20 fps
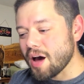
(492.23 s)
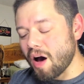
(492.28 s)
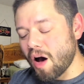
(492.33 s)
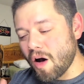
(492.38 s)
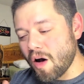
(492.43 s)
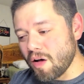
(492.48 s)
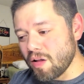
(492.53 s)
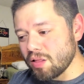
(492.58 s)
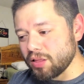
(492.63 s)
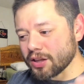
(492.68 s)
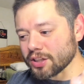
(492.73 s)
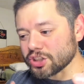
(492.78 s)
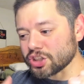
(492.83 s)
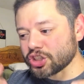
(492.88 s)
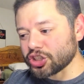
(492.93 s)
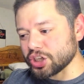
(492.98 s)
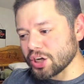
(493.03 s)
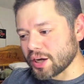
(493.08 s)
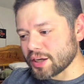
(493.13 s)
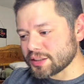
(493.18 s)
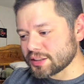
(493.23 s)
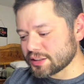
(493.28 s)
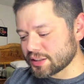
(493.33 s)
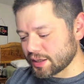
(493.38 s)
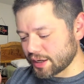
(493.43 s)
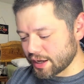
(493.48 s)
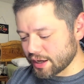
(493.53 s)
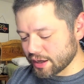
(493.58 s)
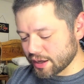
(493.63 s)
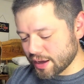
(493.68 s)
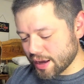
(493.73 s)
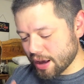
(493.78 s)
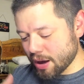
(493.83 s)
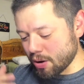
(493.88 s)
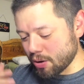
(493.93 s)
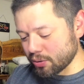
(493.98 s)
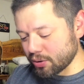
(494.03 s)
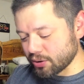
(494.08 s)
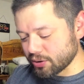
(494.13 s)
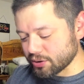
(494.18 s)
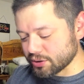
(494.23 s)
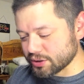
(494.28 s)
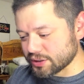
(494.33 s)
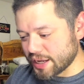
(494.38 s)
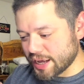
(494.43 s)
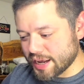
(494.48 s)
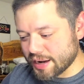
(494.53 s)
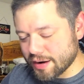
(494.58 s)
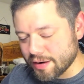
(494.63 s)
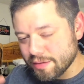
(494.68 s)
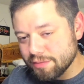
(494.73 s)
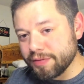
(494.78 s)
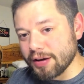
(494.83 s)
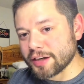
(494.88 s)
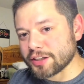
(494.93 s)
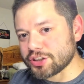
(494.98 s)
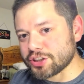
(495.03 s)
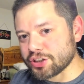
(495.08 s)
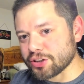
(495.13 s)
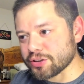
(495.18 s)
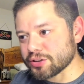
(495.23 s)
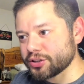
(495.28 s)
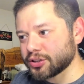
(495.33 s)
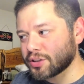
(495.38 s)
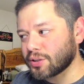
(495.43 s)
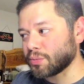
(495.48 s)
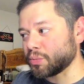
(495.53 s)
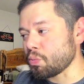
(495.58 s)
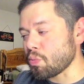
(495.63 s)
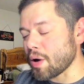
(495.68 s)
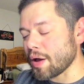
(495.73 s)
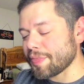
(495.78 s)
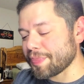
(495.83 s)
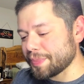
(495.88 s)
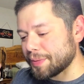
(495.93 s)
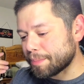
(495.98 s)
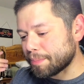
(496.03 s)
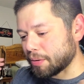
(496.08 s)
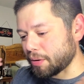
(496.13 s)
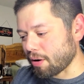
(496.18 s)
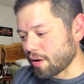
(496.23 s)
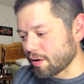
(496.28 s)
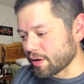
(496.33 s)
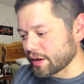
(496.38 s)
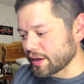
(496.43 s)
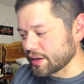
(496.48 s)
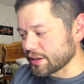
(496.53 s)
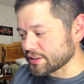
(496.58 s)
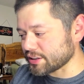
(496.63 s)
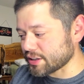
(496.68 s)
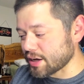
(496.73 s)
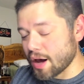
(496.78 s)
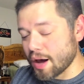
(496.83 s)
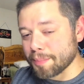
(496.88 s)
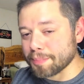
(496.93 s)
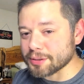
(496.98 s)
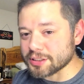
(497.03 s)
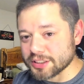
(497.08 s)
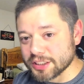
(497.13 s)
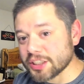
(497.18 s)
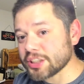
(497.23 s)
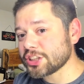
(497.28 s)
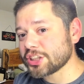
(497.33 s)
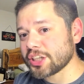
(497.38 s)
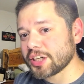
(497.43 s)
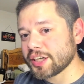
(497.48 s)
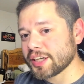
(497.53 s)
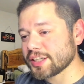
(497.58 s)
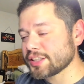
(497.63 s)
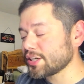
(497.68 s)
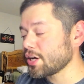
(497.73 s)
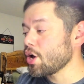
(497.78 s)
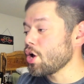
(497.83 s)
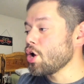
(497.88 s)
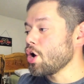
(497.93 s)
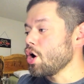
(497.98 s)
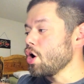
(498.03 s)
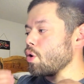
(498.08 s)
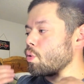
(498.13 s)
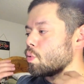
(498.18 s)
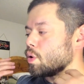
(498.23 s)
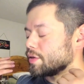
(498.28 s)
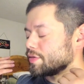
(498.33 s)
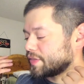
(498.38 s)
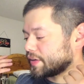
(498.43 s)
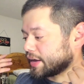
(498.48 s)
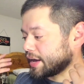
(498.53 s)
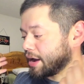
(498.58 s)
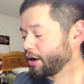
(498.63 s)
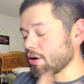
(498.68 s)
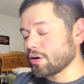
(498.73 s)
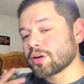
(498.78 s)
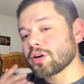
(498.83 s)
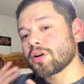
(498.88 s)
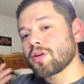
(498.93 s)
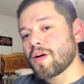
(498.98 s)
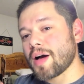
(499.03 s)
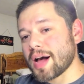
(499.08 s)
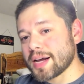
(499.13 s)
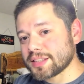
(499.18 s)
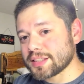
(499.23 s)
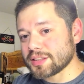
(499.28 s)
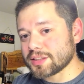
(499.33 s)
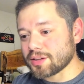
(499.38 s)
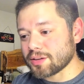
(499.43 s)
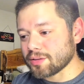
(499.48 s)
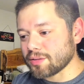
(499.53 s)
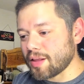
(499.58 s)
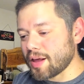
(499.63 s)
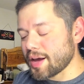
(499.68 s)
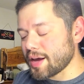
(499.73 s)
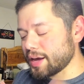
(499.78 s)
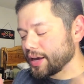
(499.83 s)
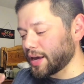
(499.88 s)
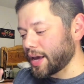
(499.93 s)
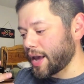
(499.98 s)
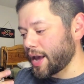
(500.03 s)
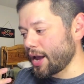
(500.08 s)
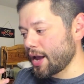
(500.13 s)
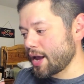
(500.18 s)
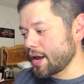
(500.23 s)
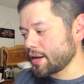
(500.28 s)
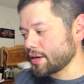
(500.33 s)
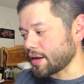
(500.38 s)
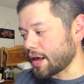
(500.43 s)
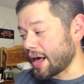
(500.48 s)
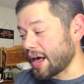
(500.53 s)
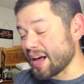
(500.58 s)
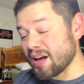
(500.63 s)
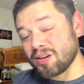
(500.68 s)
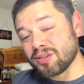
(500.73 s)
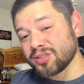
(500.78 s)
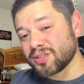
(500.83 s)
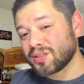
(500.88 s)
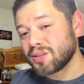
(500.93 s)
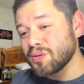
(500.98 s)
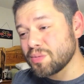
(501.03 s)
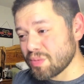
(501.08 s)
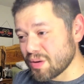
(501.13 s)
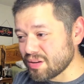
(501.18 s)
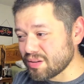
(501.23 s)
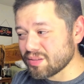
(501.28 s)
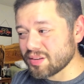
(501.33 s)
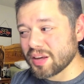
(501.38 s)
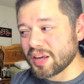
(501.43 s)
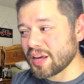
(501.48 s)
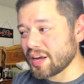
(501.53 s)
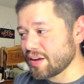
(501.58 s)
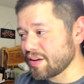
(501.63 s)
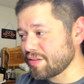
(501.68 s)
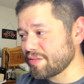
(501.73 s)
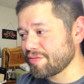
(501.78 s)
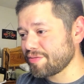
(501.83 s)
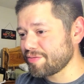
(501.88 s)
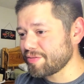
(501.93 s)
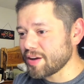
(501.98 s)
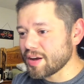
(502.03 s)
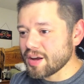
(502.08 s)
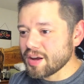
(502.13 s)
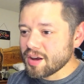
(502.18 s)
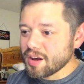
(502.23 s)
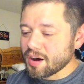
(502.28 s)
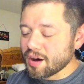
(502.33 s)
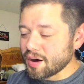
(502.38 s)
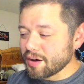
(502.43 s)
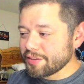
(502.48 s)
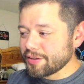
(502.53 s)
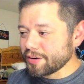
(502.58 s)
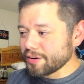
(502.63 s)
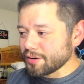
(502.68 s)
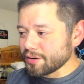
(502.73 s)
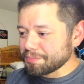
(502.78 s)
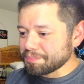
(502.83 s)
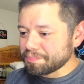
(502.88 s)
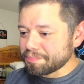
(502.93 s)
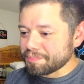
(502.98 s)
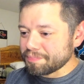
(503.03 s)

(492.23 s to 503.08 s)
I'll adjust encounters and adventures to what the party's composition is, what the character classes are like, and I also will give other